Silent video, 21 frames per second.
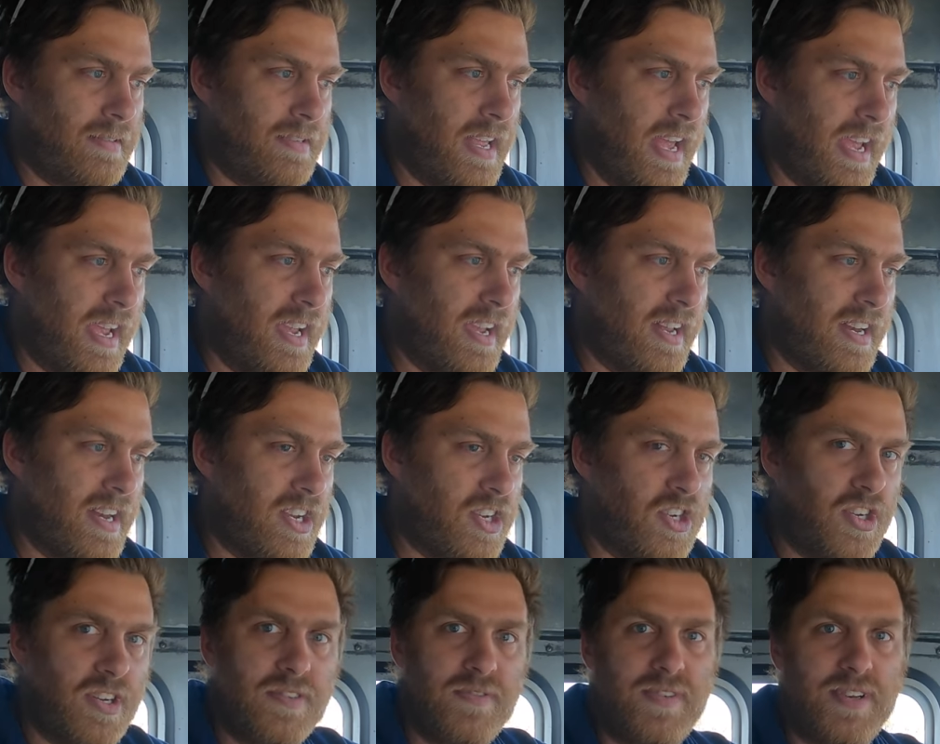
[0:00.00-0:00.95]
taking
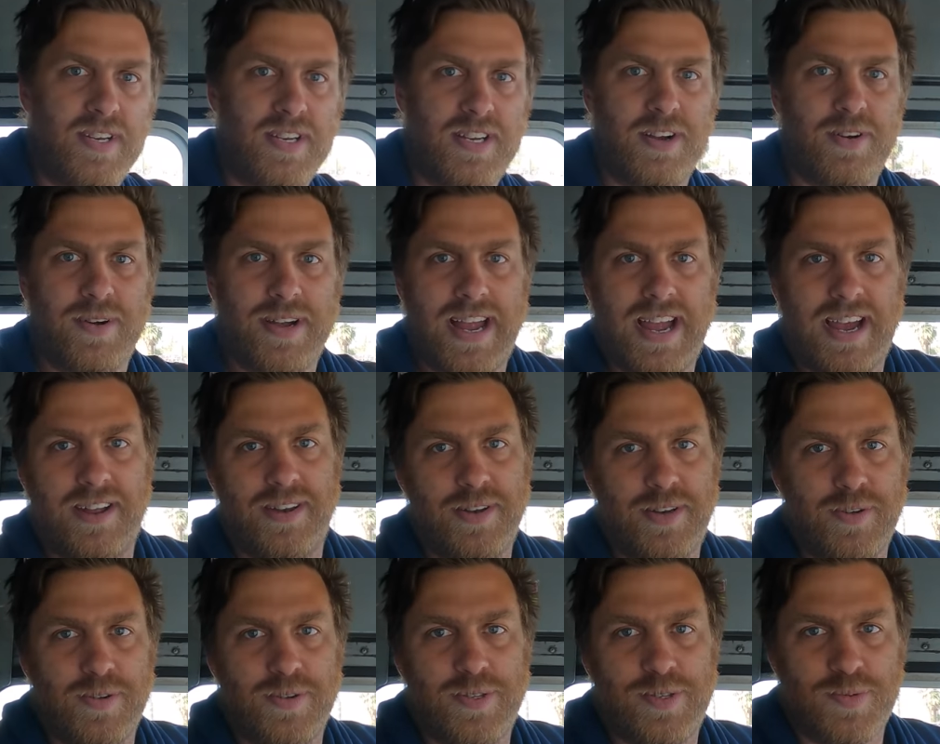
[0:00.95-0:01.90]
initiative and going out
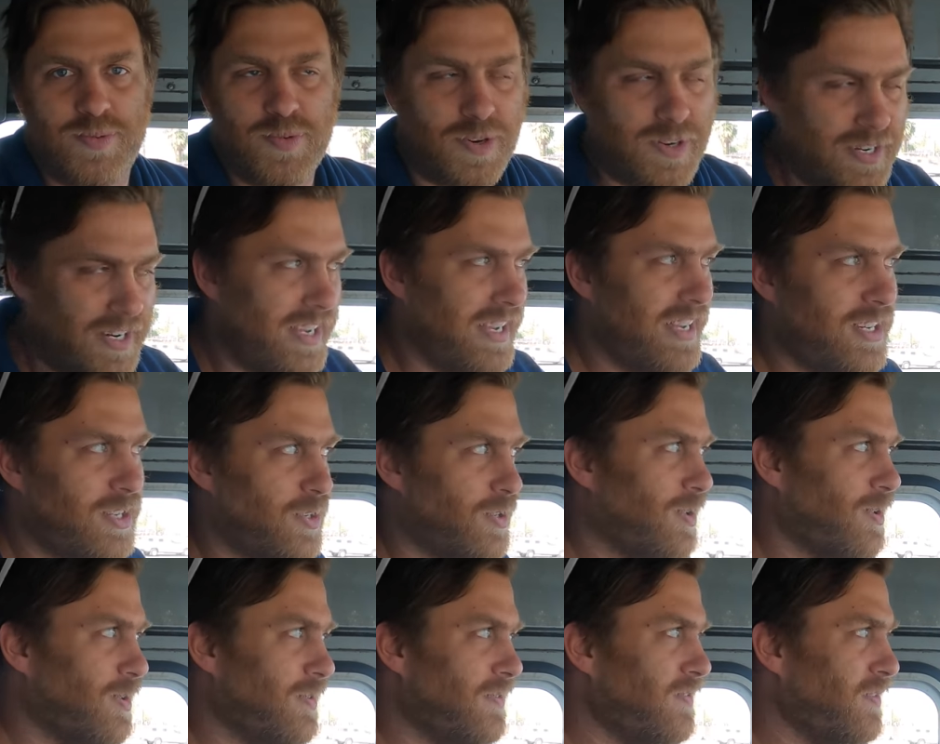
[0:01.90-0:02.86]
and doing some work to get
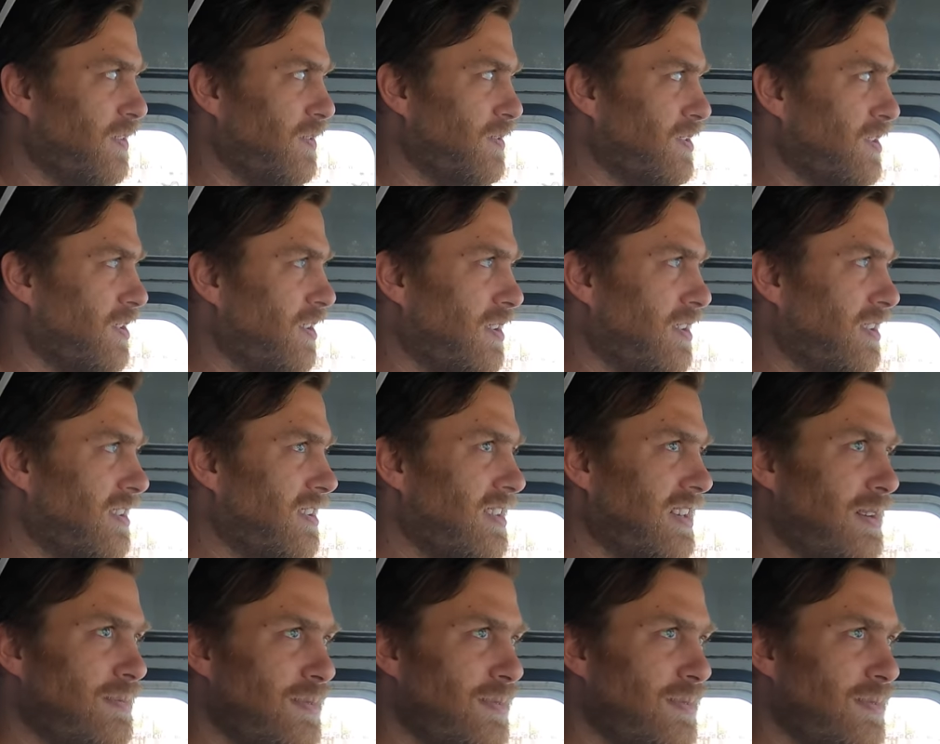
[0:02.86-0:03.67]
your own first car.